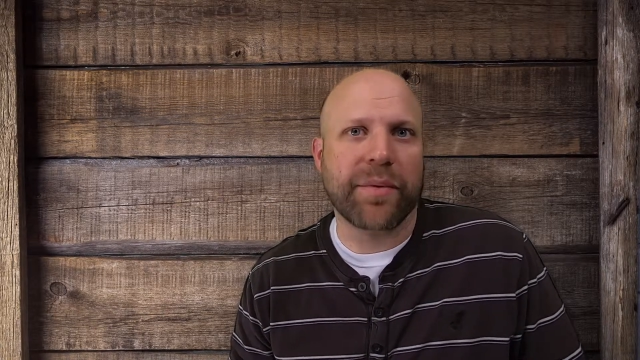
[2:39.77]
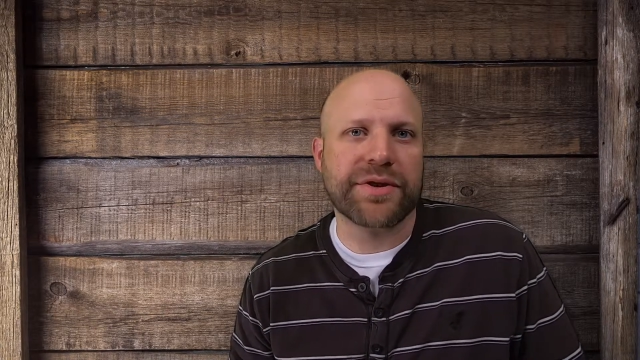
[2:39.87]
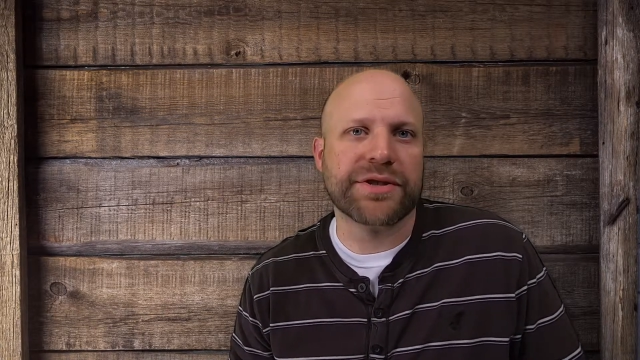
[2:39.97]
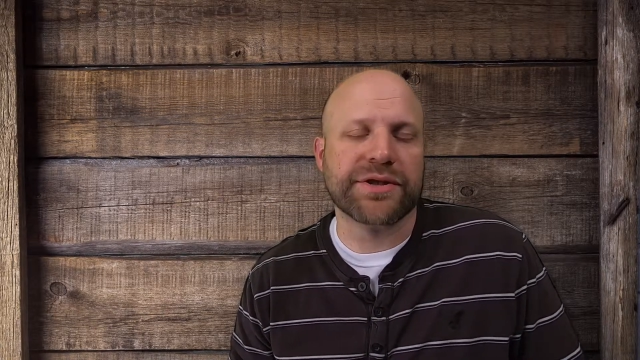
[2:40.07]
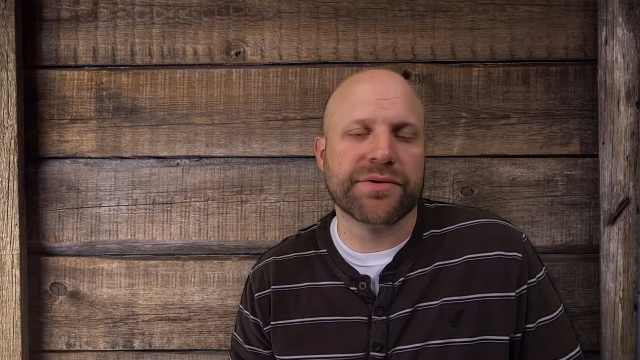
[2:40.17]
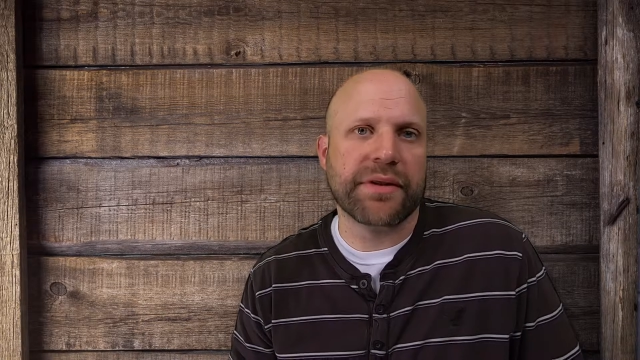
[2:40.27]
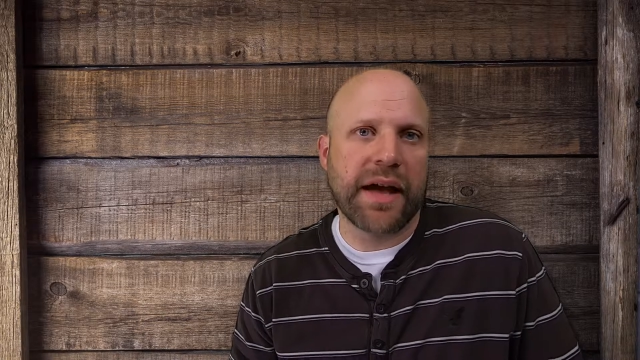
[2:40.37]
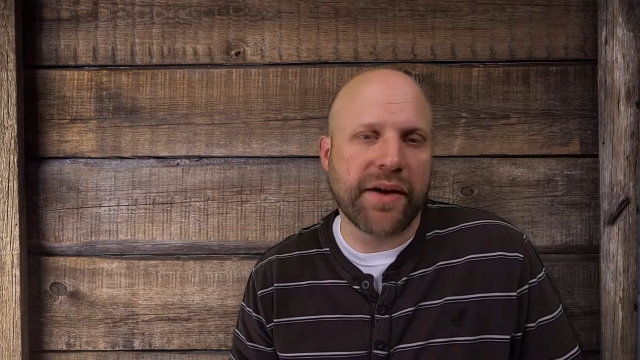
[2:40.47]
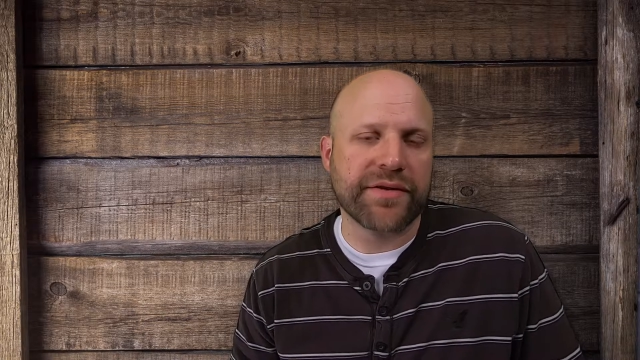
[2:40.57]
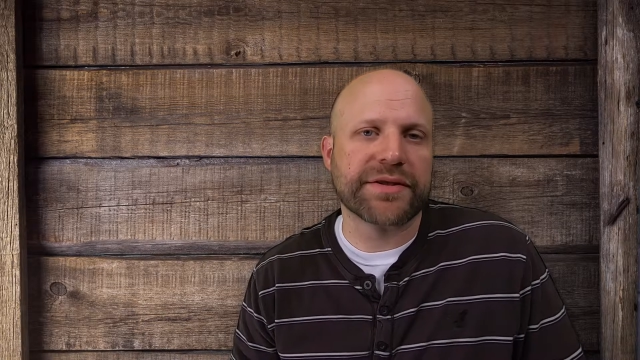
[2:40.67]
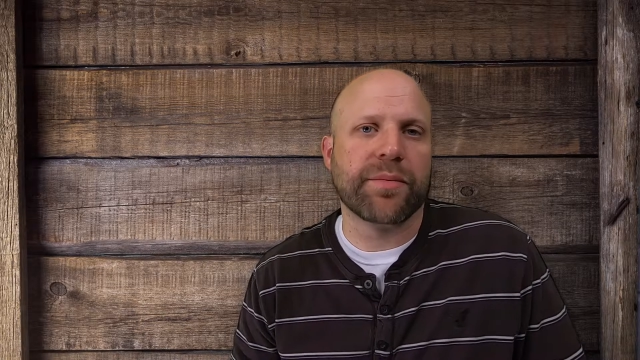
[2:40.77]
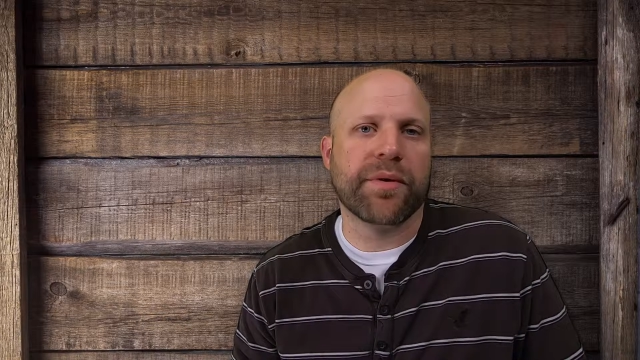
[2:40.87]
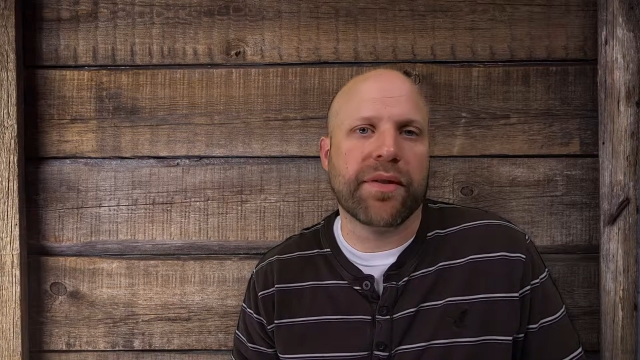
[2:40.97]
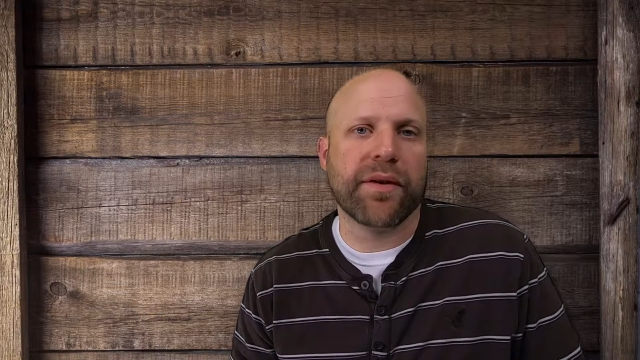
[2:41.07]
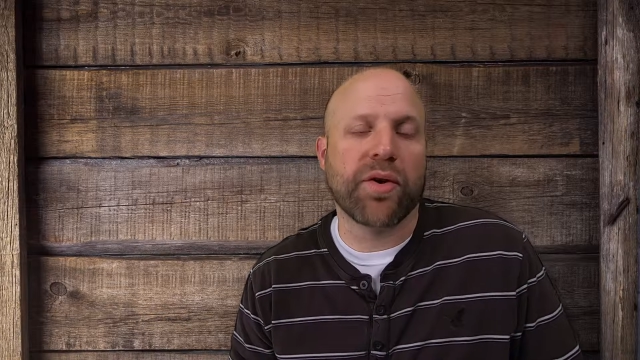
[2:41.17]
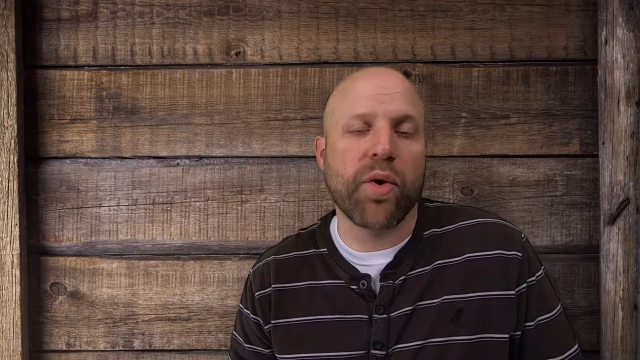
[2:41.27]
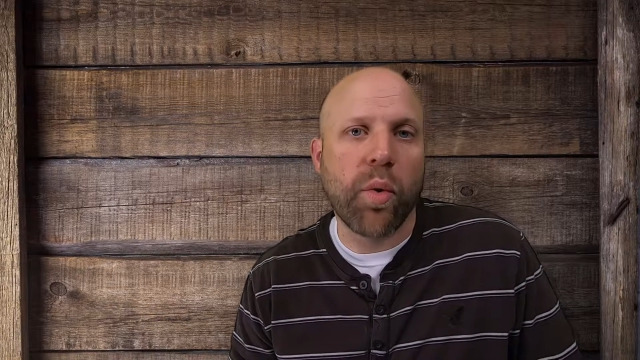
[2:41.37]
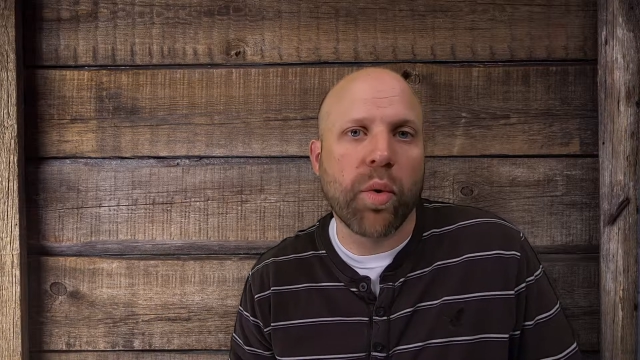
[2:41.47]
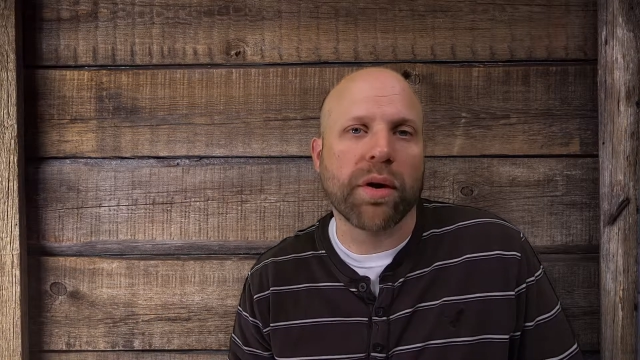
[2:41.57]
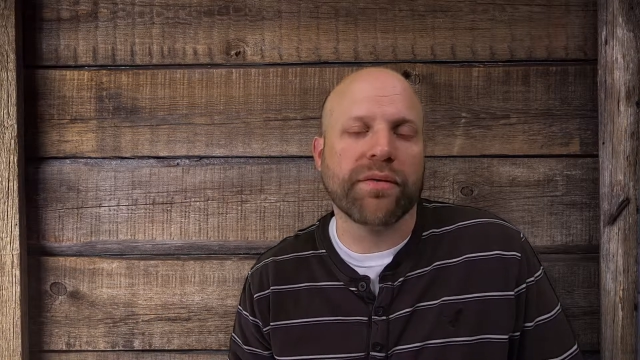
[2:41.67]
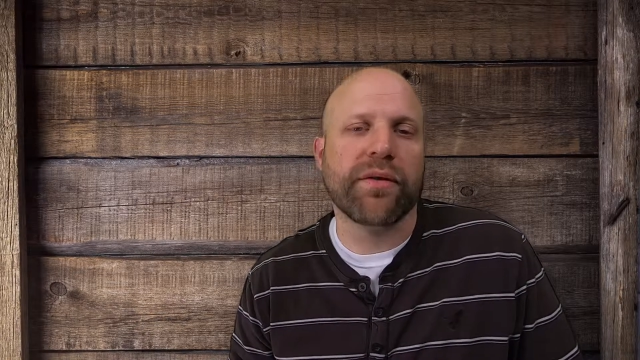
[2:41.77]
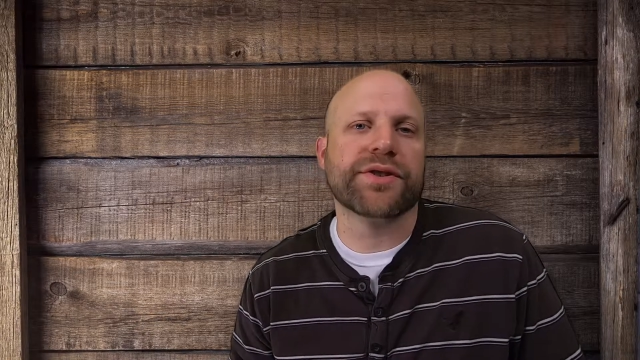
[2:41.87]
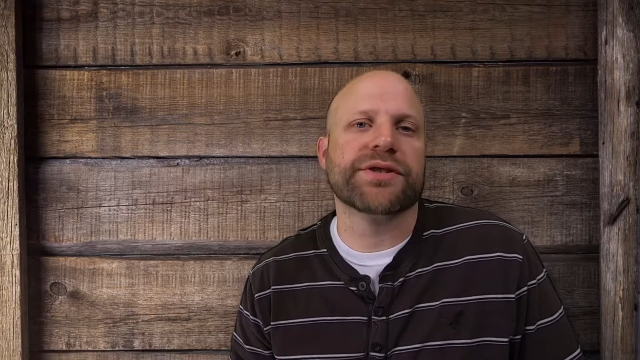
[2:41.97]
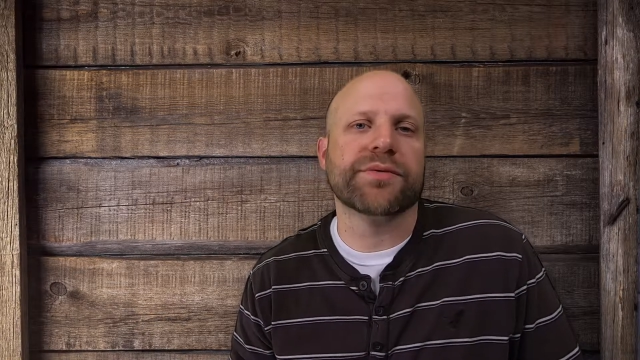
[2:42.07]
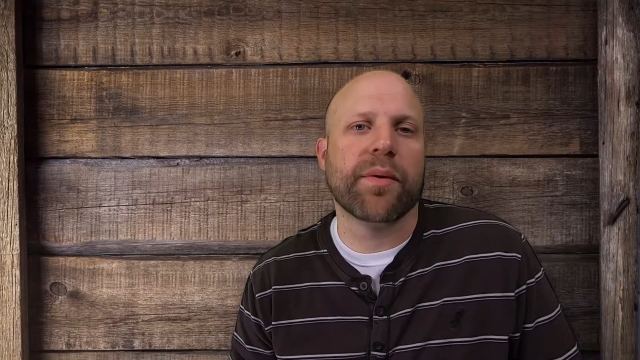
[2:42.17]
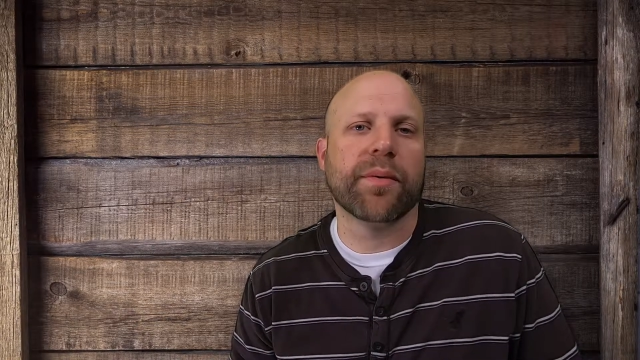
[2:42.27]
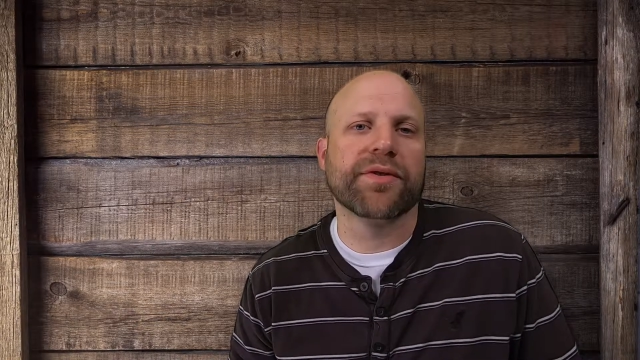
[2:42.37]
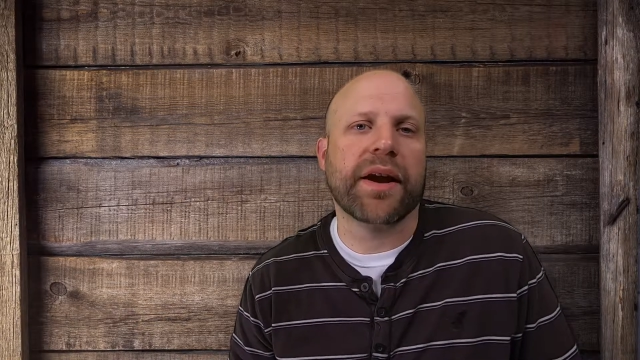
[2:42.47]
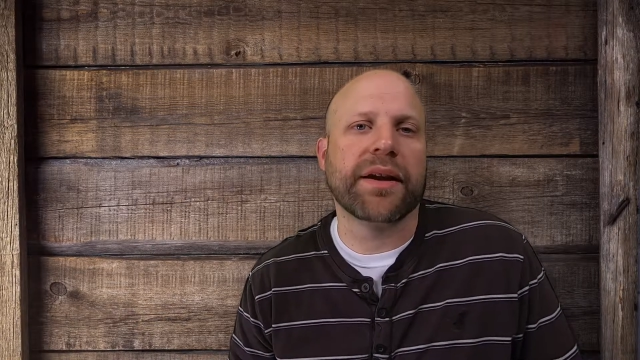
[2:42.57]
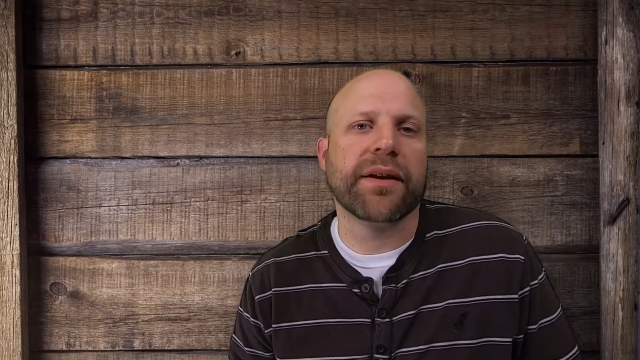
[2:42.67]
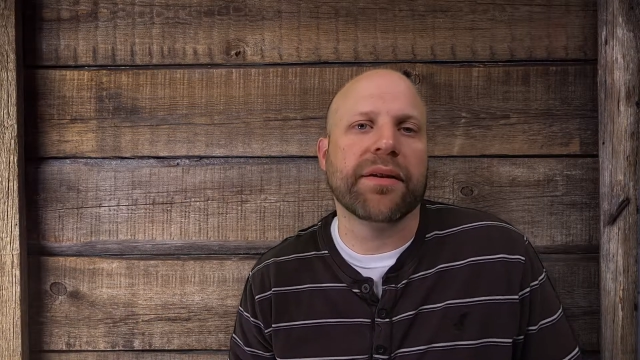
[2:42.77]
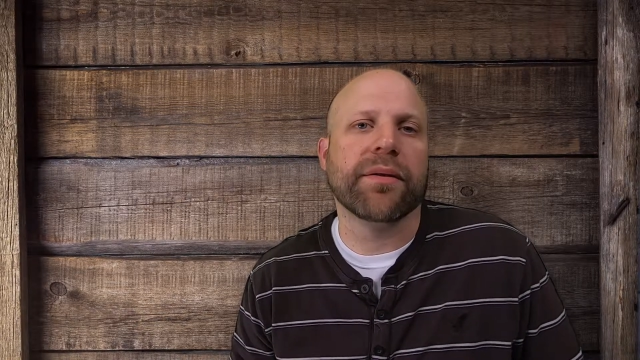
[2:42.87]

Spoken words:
which is obviously one of the core functions of what we're trying to do.